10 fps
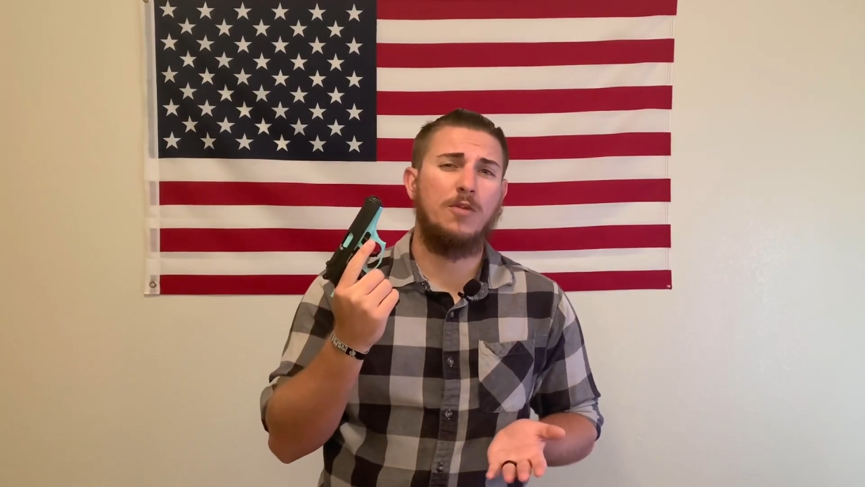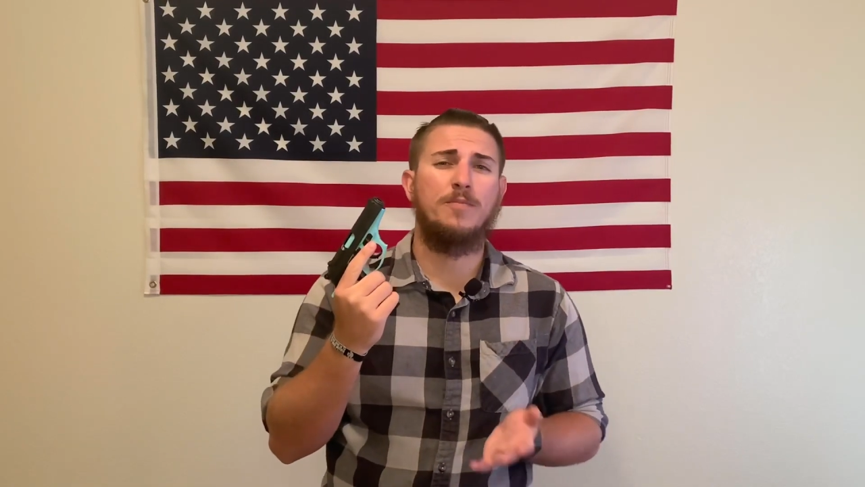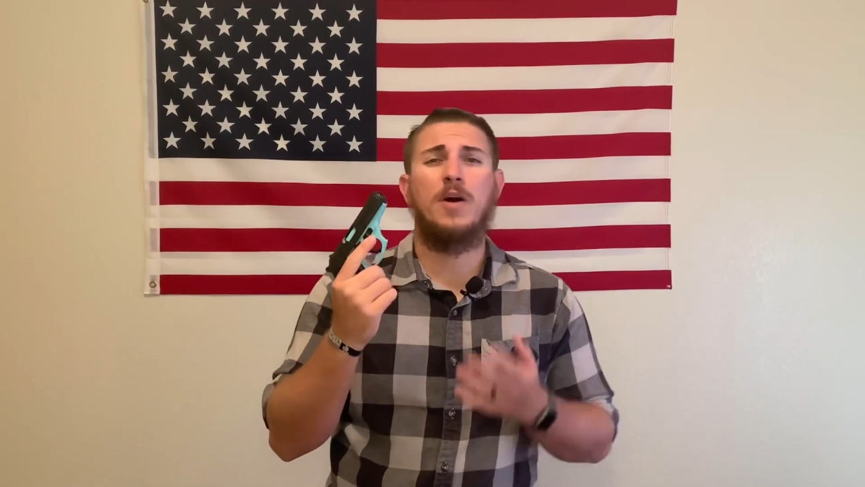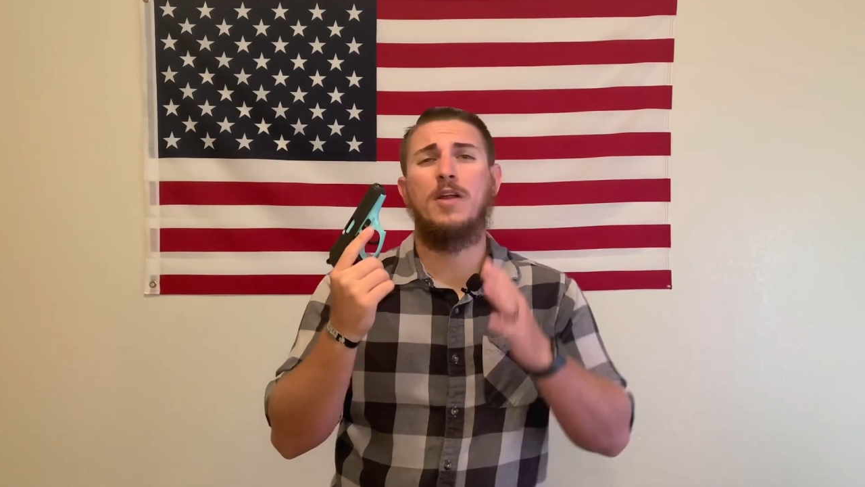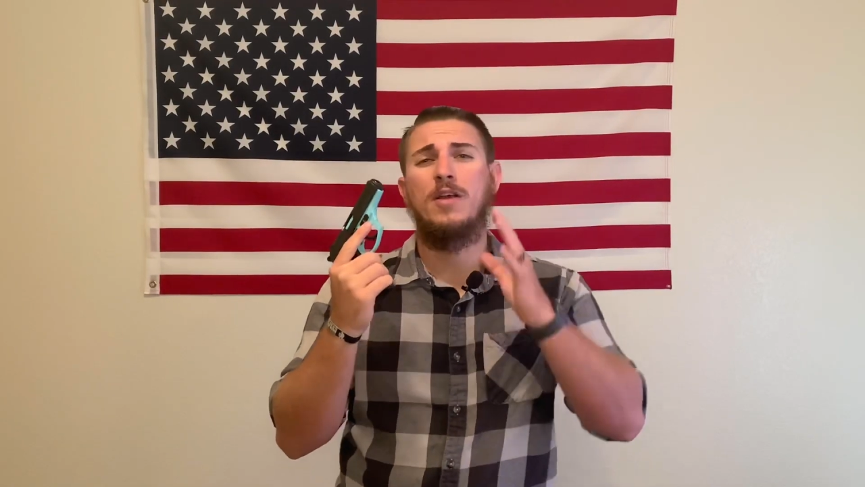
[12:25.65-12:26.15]

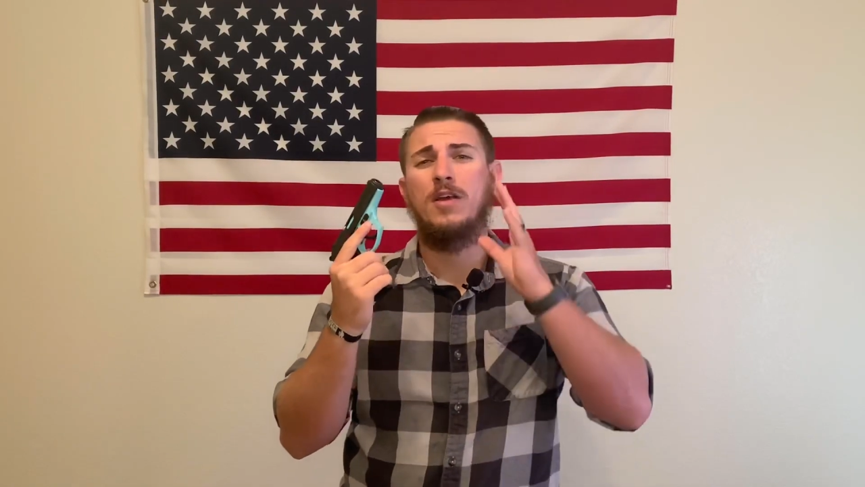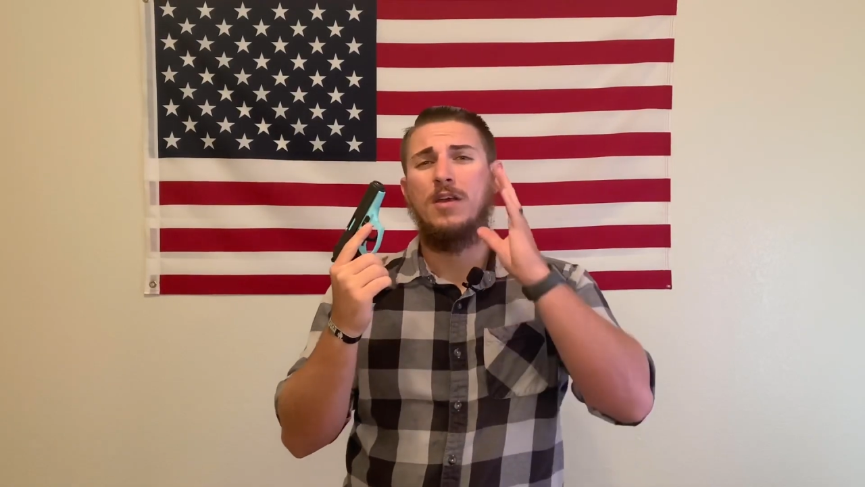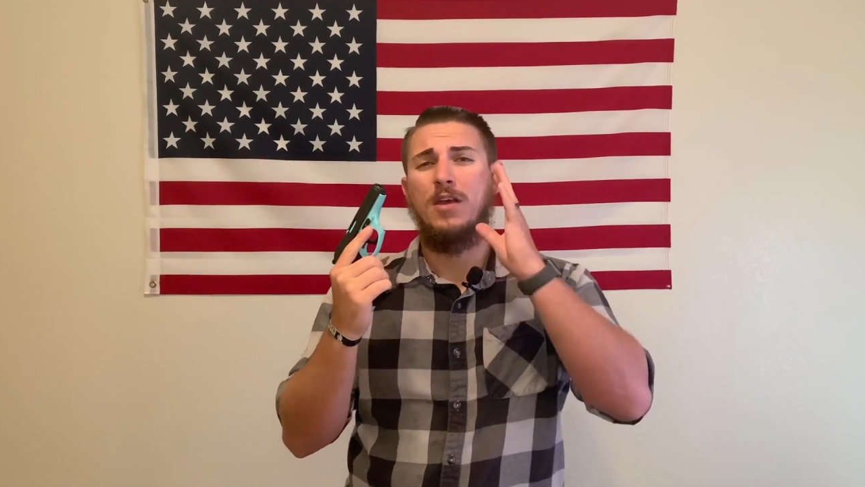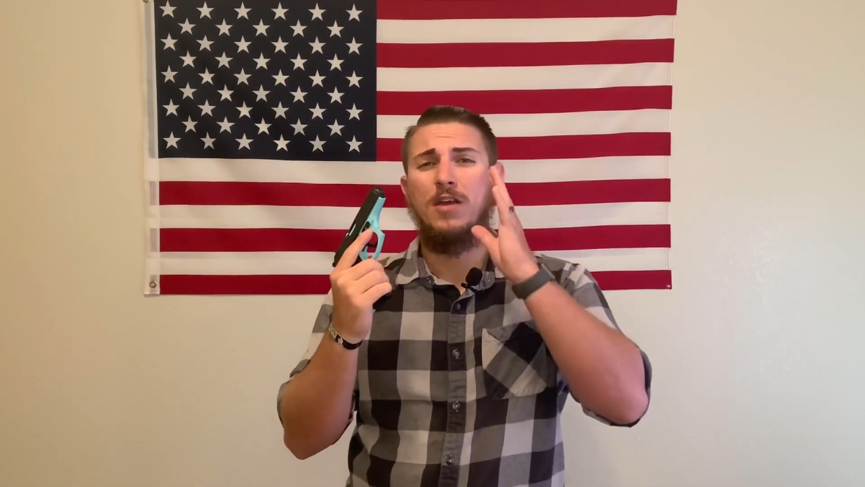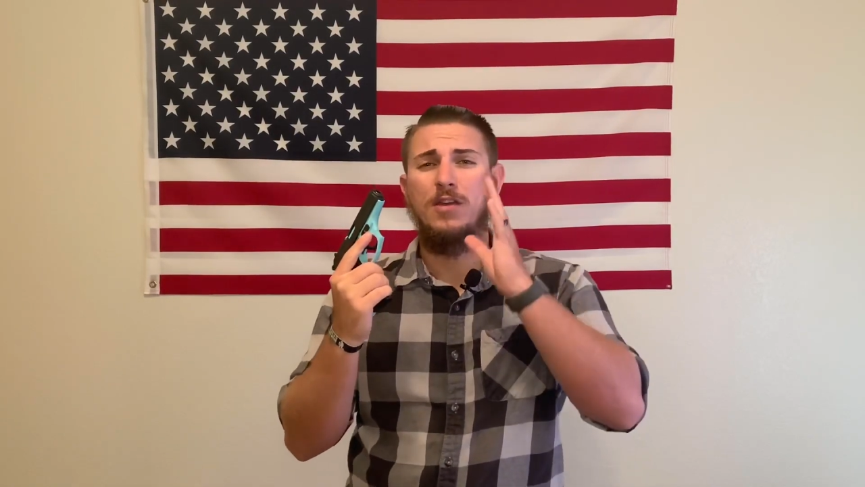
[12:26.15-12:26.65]
but
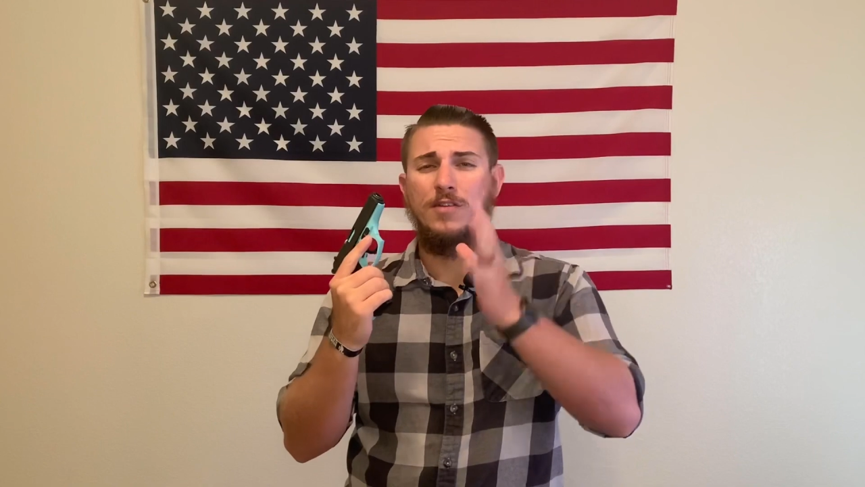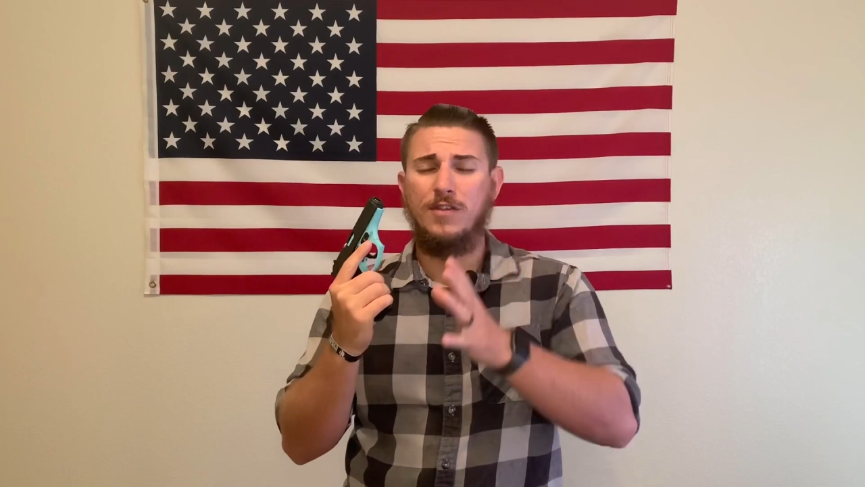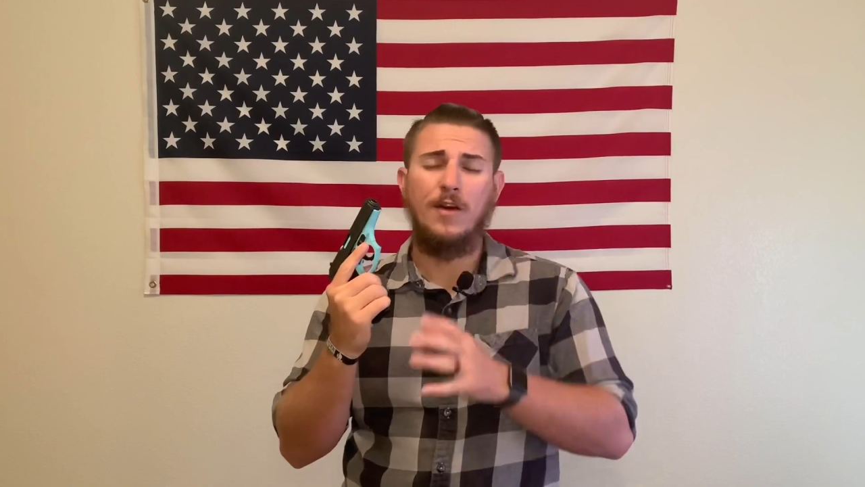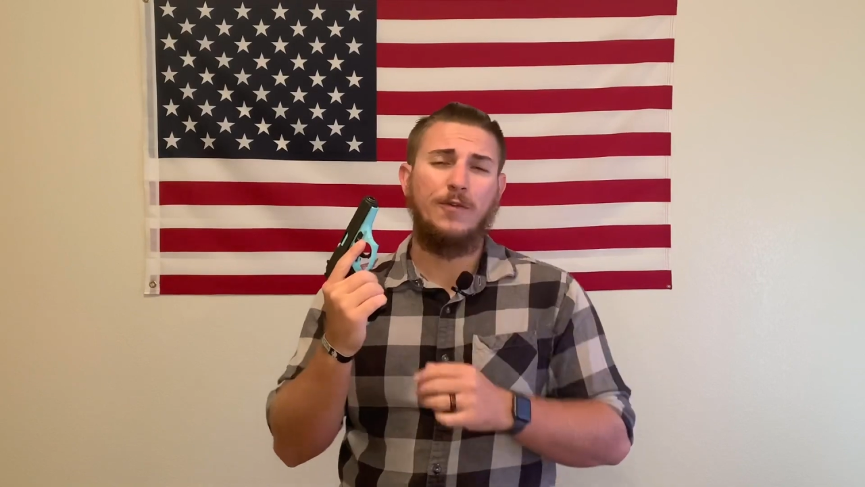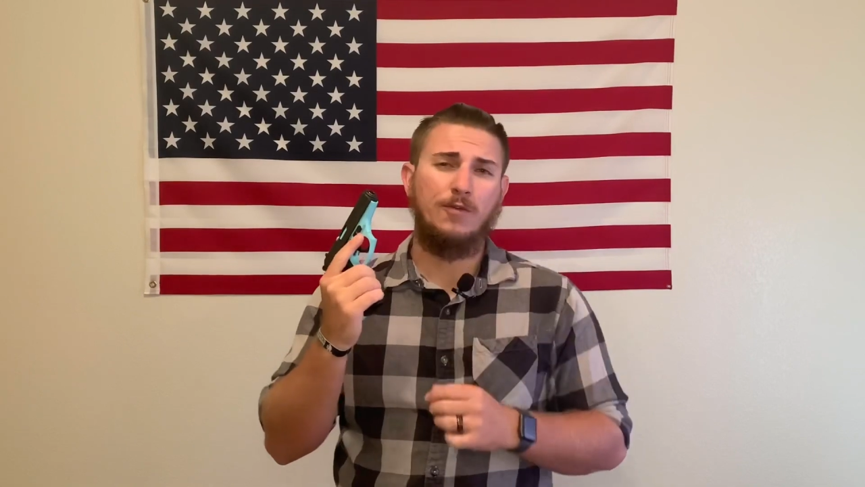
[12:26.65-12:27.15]
it is
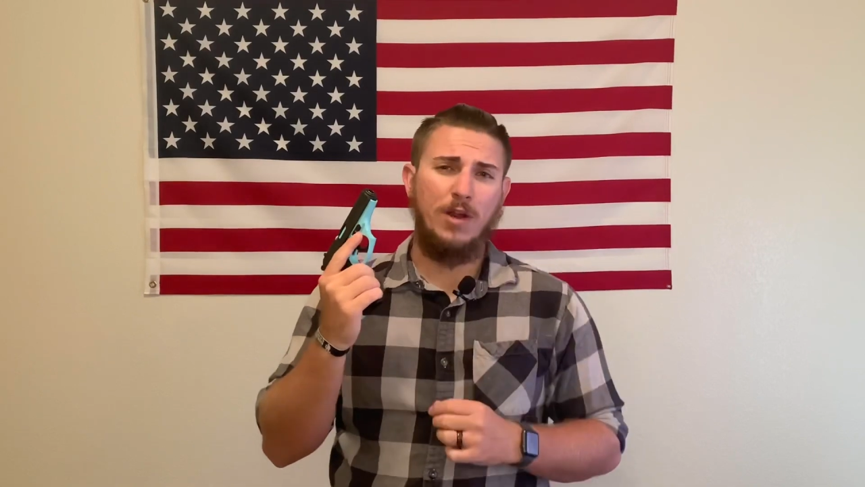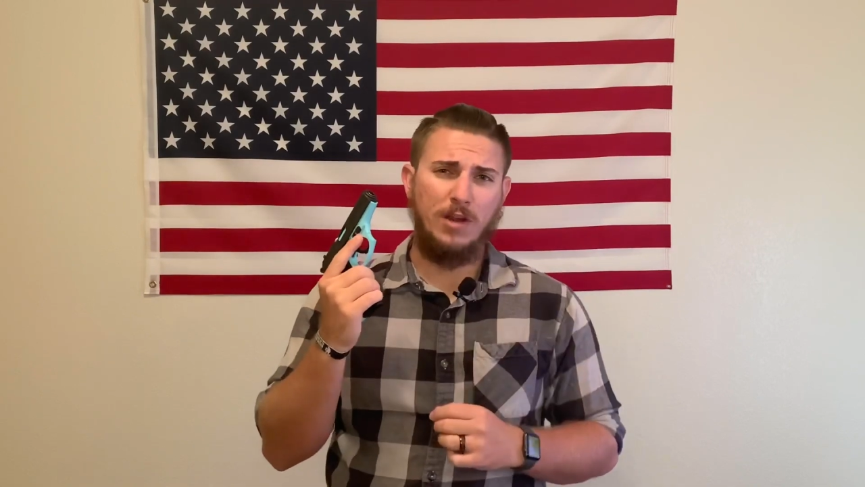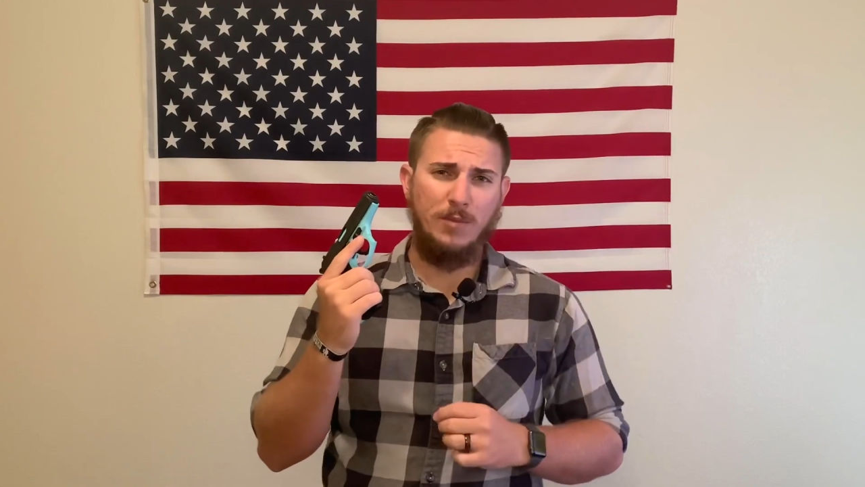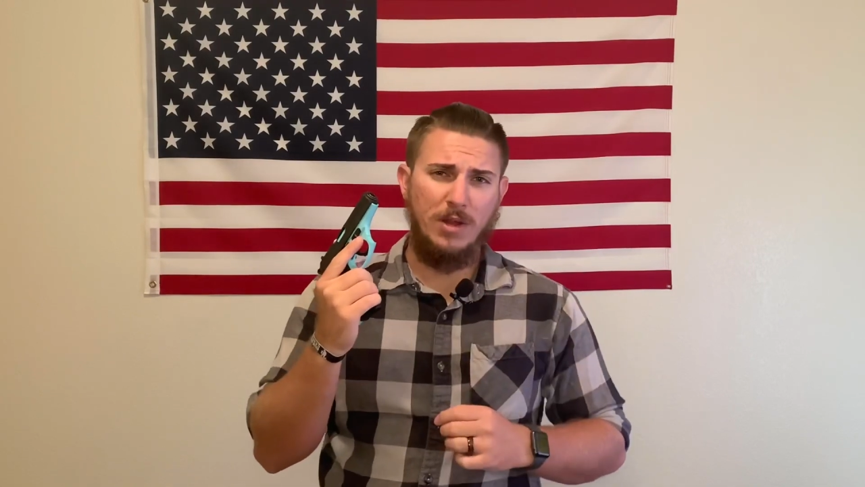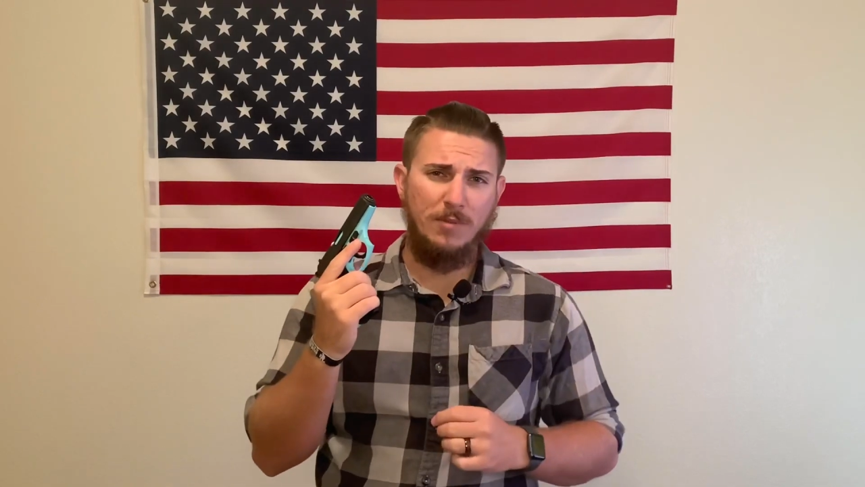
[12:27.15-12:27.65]
definitely
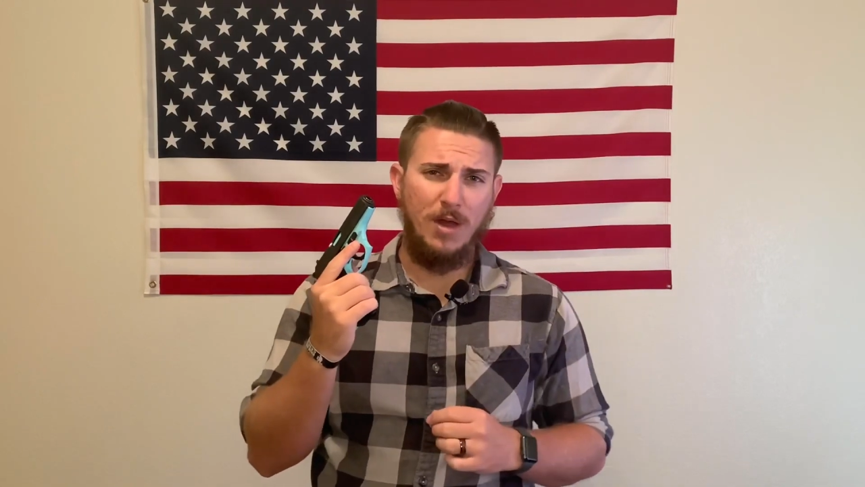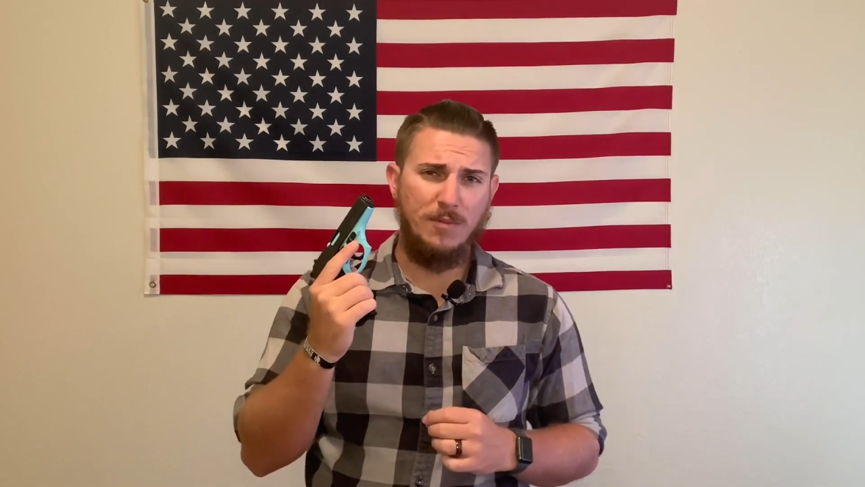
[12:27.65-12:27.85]
recommended by